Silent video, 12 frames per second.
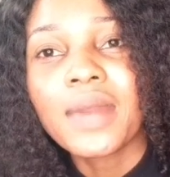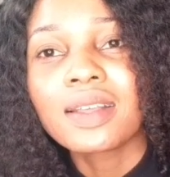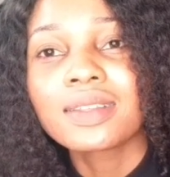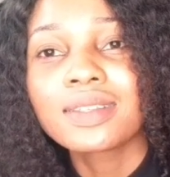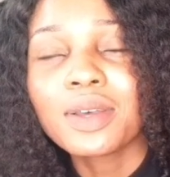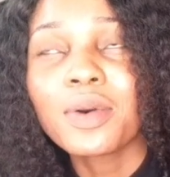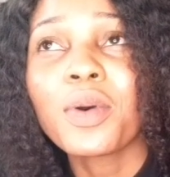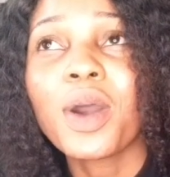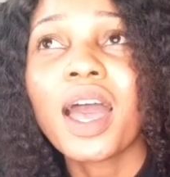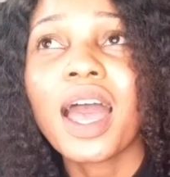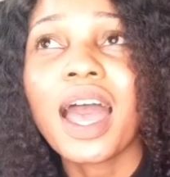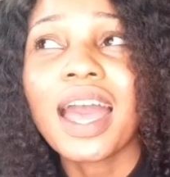
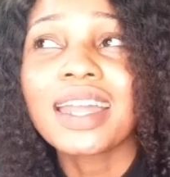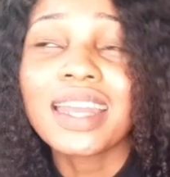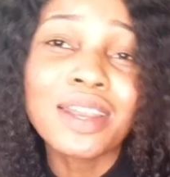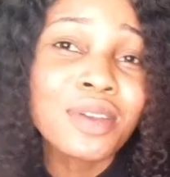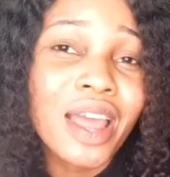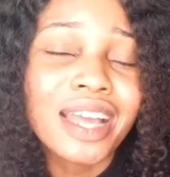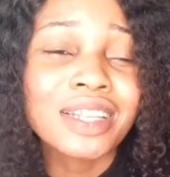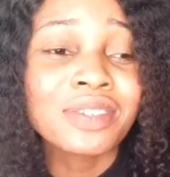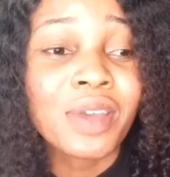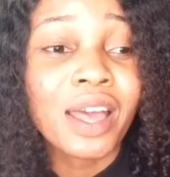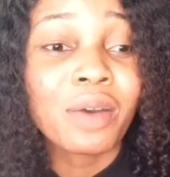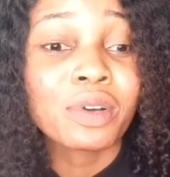So, and
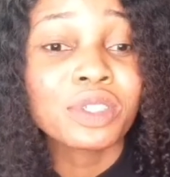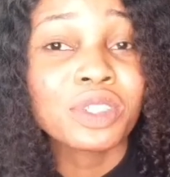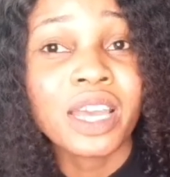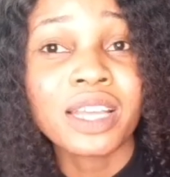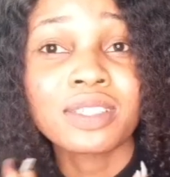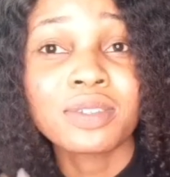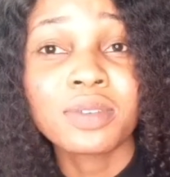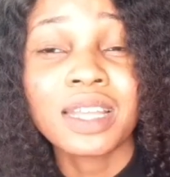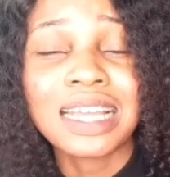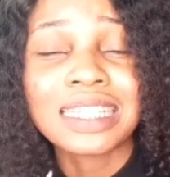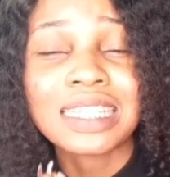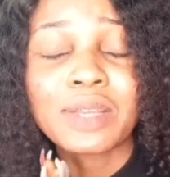I want you guys to know
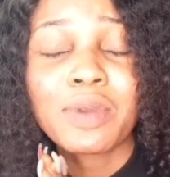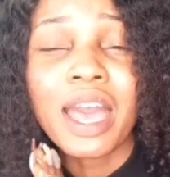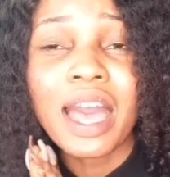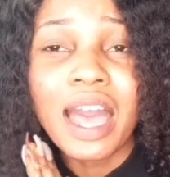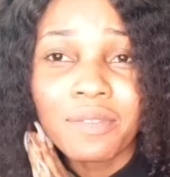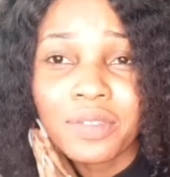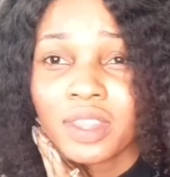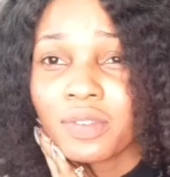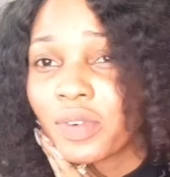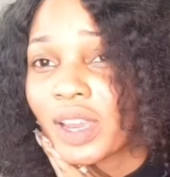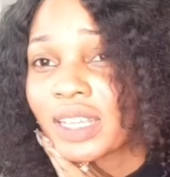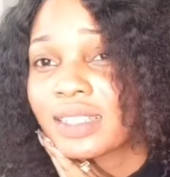that we have
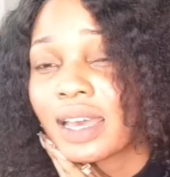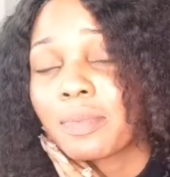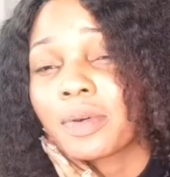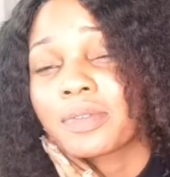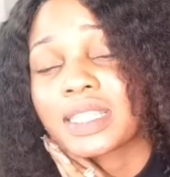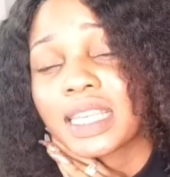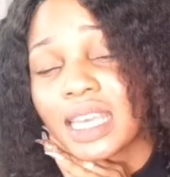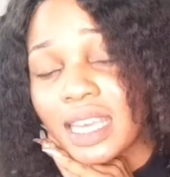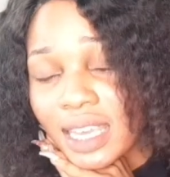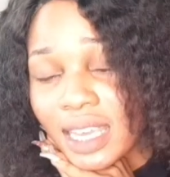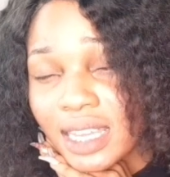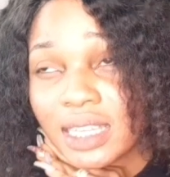different type of
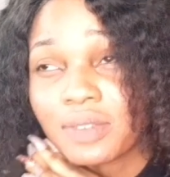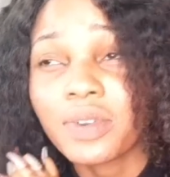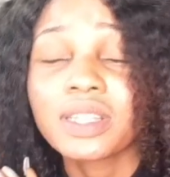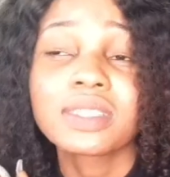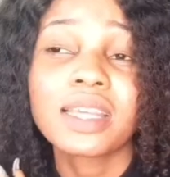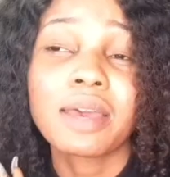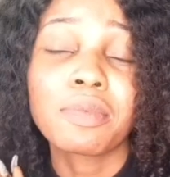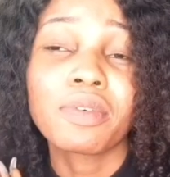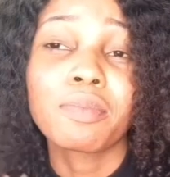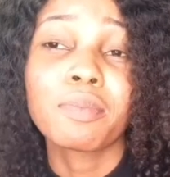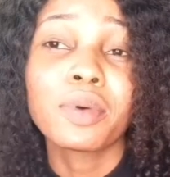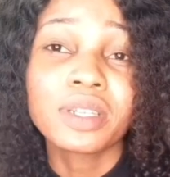skin, different type
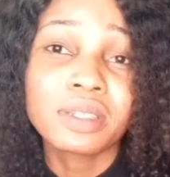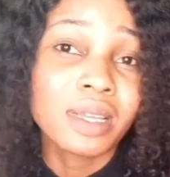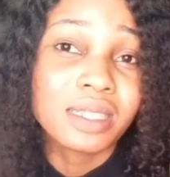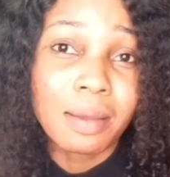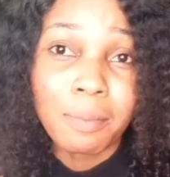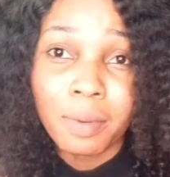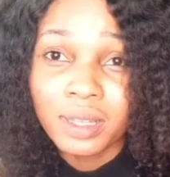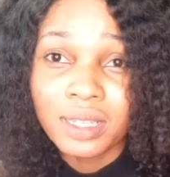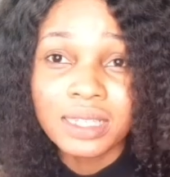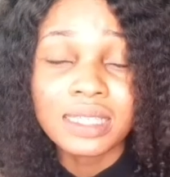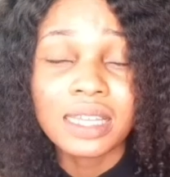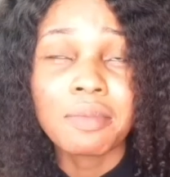of body
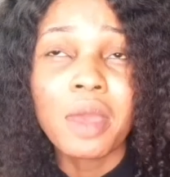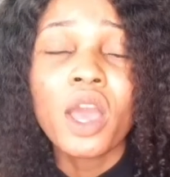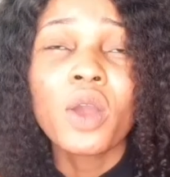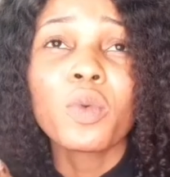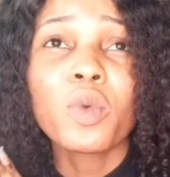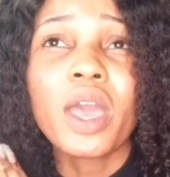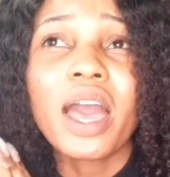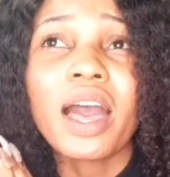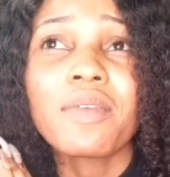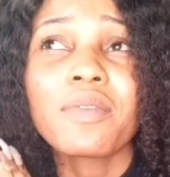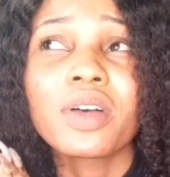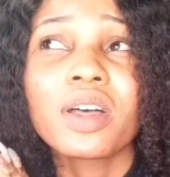metabolism. We
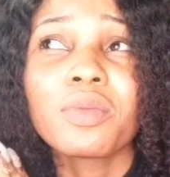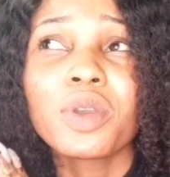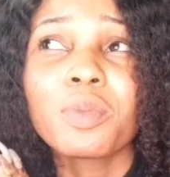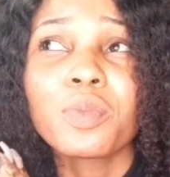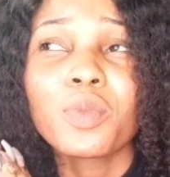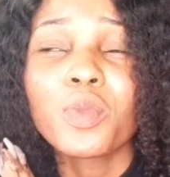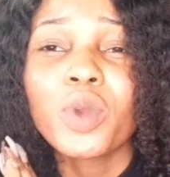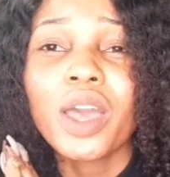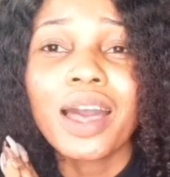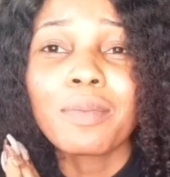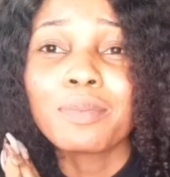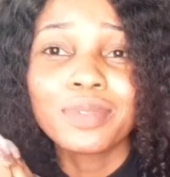
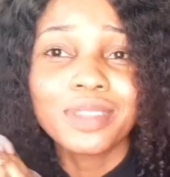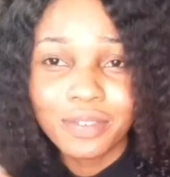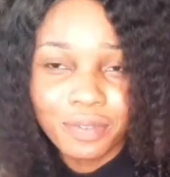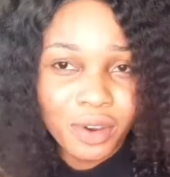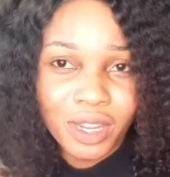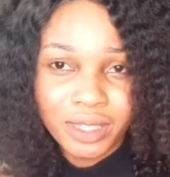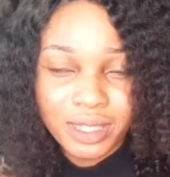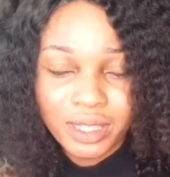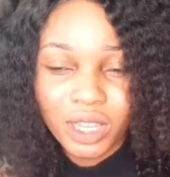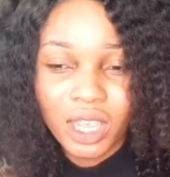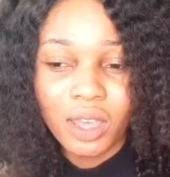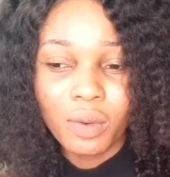are different,
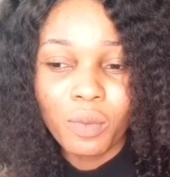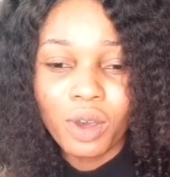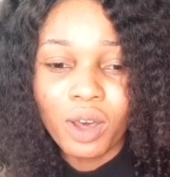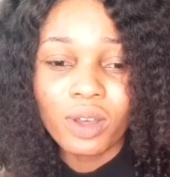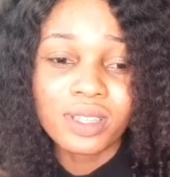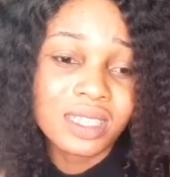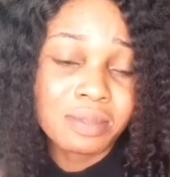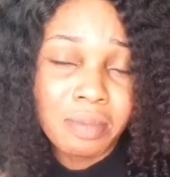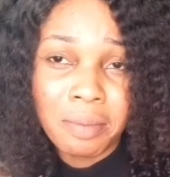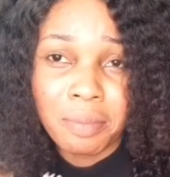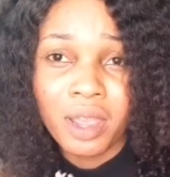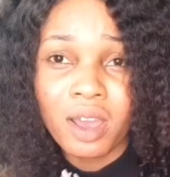okay? What causes my
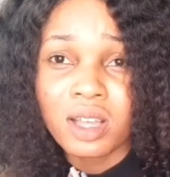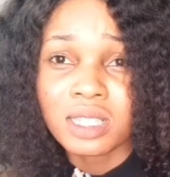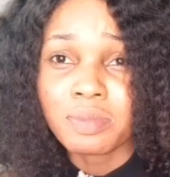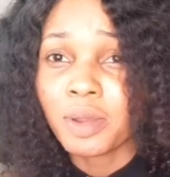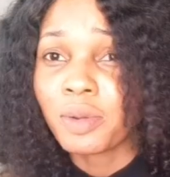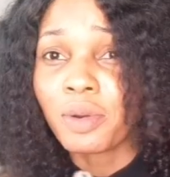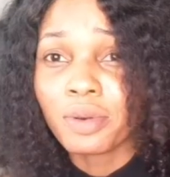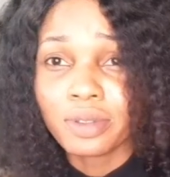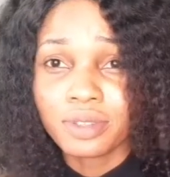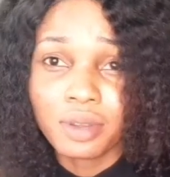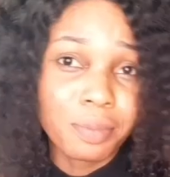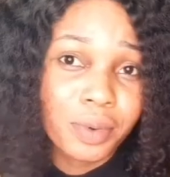breakouts might not
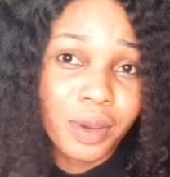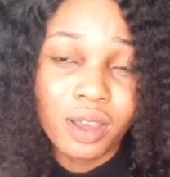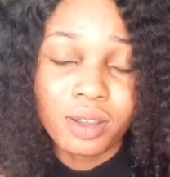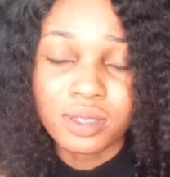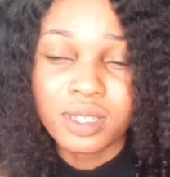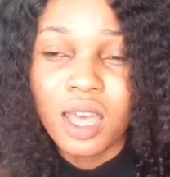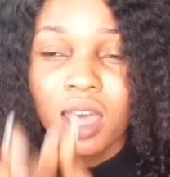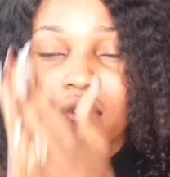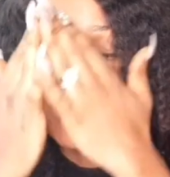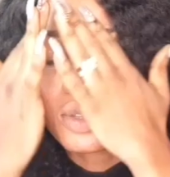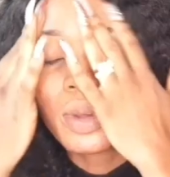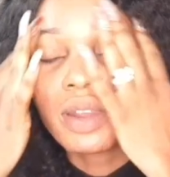cause your breakouts.
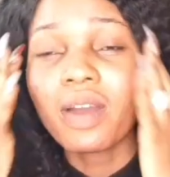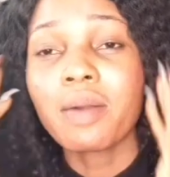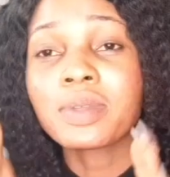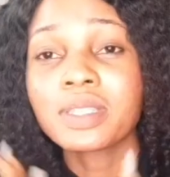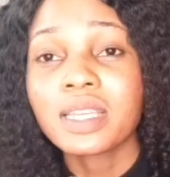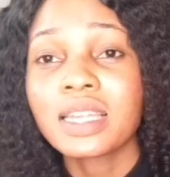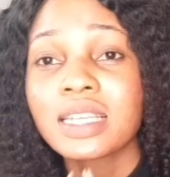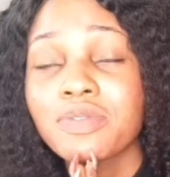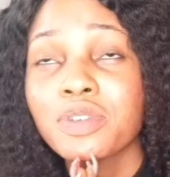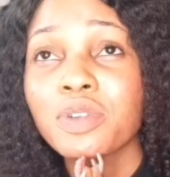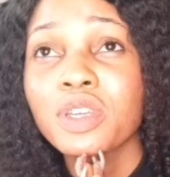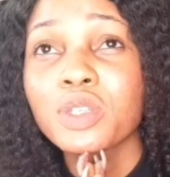So whatever I'm saying in this
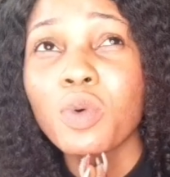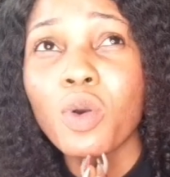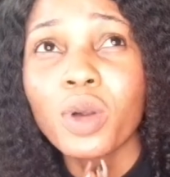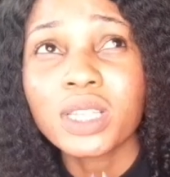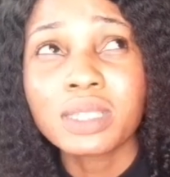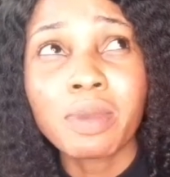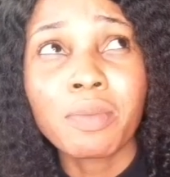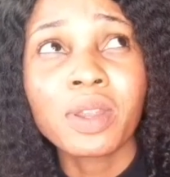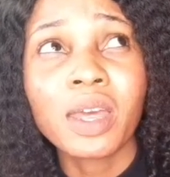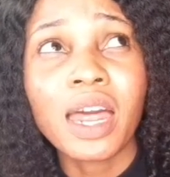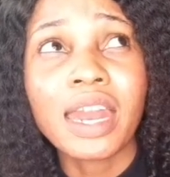video is what causes my breakout, and